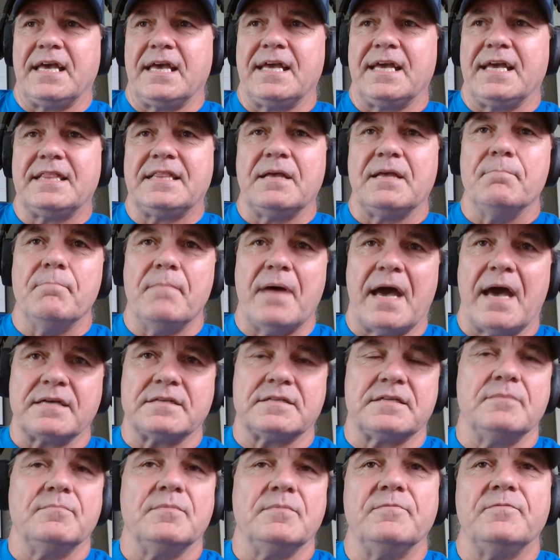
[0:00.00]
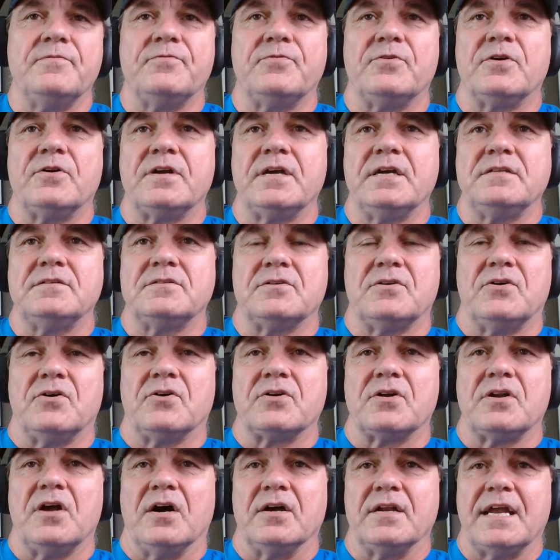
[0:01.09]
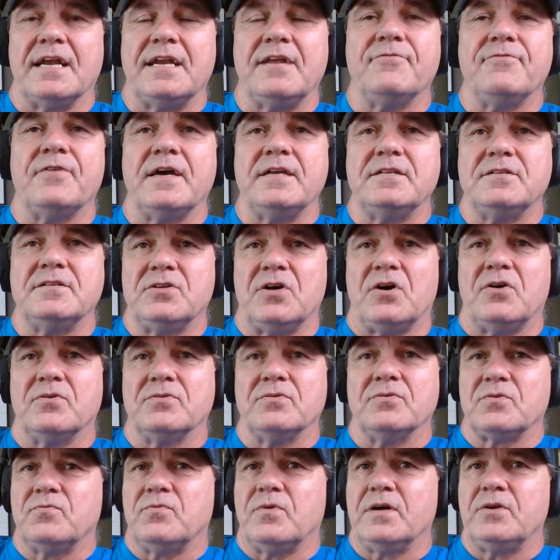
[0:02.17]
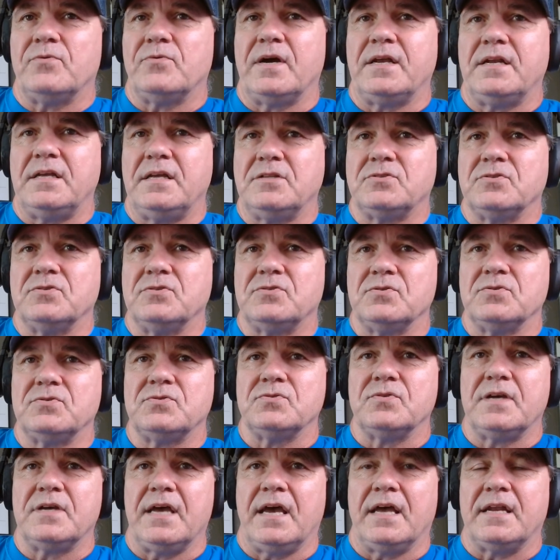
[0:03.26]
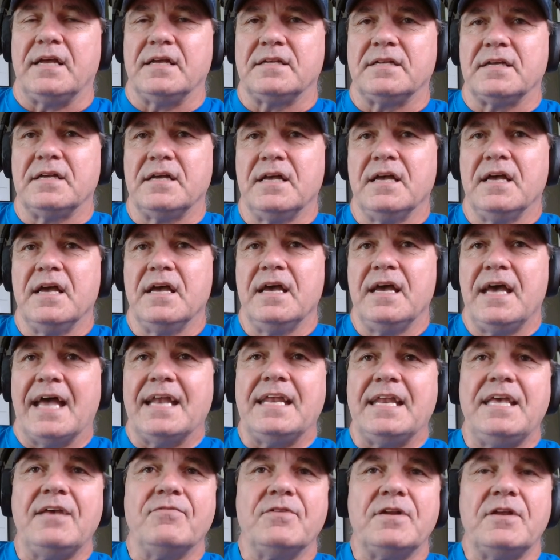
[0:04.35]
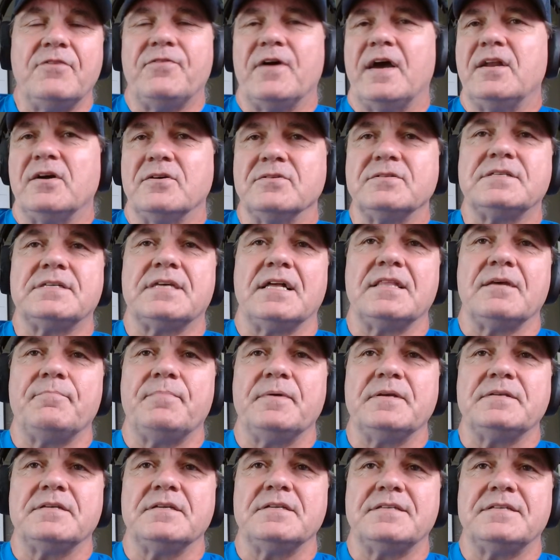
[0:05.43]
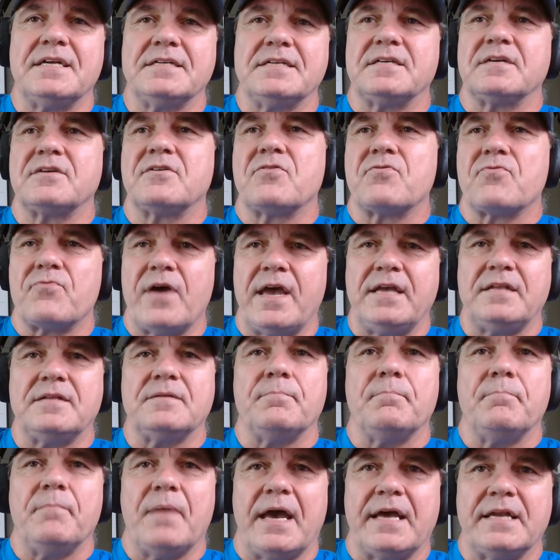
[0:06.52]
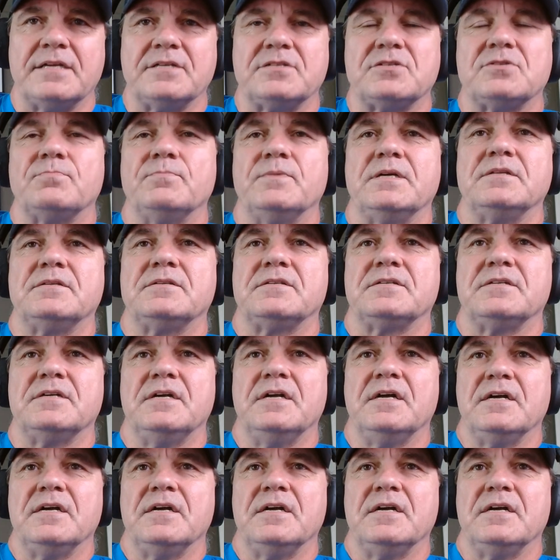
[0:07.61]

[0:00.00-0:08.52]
I get the maximum for it or not? And if I don't, what do I need to do to get it? And even if I don't sell the business, that's a great management